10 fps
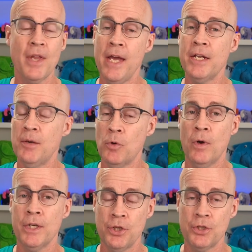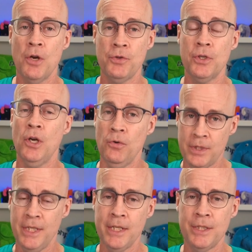And I'm going to show the
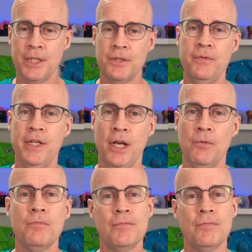code in this video.